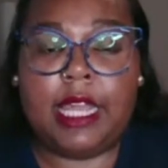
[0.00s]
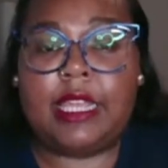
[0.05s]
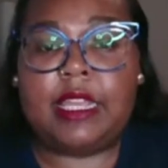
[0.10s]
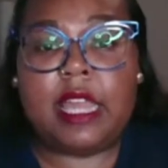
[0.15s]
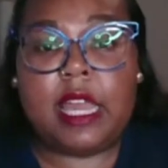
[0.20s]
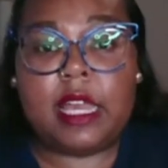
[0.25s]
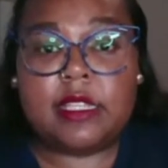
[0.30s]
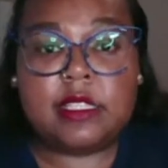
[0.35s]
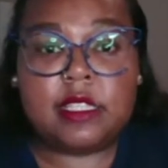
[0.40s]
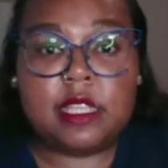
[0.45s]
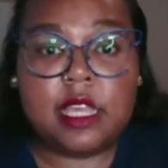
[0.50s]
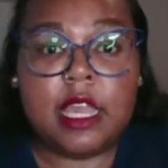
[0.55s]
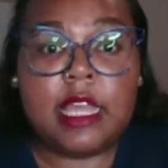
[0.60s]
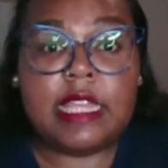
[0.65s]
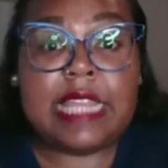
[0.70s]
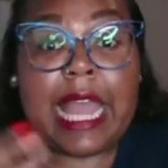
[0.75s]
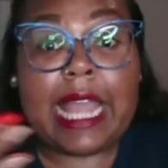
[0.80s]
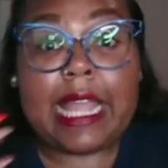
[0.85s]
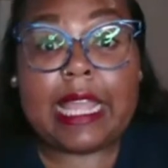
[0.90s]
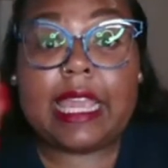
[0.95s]
And yes,
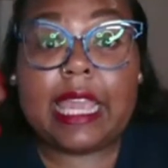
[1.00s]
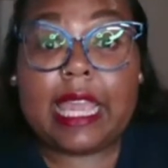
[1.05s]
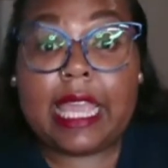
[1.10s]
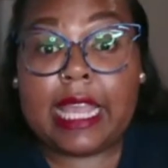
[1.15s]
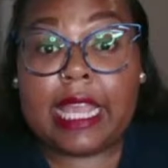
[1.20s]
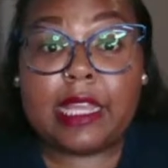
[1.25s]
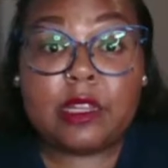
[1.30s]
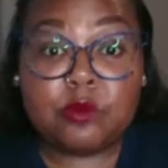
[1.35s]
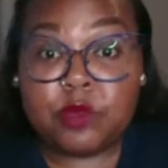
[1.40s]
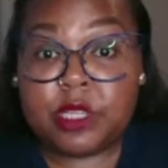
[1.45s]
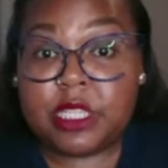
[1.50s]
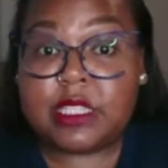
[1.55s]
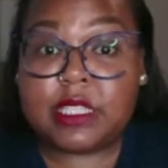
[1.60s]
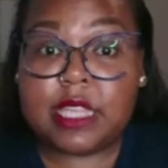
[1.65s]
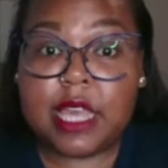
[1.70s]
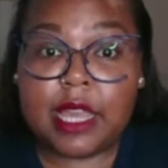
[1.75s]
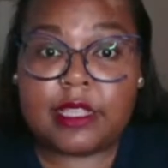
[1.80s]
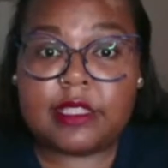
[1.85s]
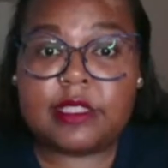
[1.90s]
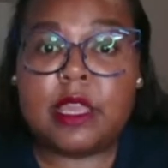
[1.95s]
that can be
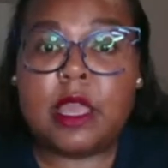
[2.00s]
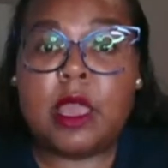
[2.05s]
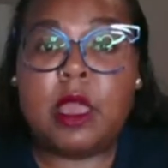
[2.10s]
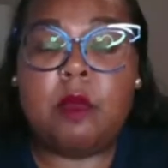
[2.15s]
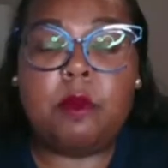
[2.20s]
sex,